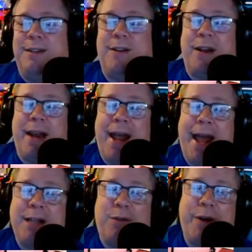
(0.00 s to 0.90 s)
Talking
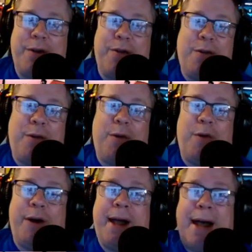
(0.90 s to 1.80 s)
Azrael
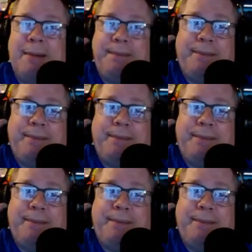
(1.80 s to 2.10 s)
or uh,